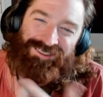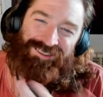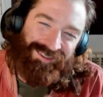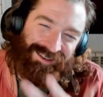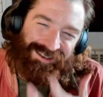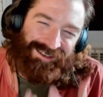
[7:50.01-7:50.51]

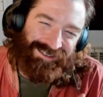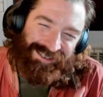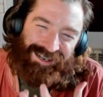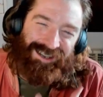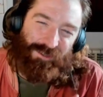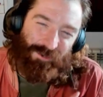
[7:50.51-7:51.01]
It's like,
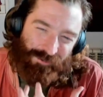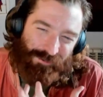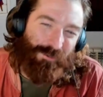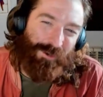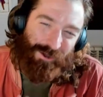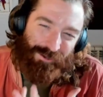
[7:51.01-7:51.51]
ah, there's
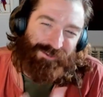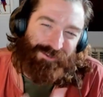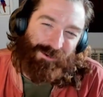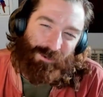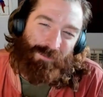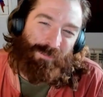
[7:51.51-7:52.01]
new knowledge.
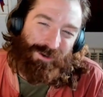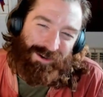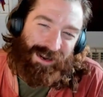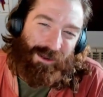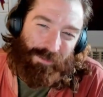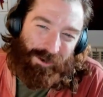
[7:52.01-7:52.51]
I want to put it
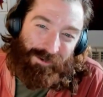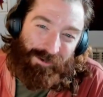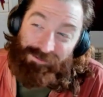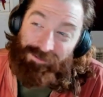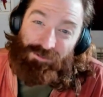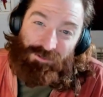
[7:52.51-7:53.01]
out there. And
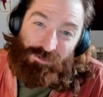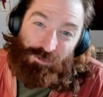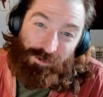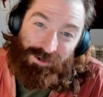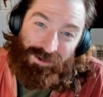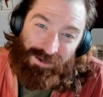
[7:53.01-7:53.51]
it's such a
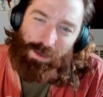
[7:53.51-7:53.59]
chore.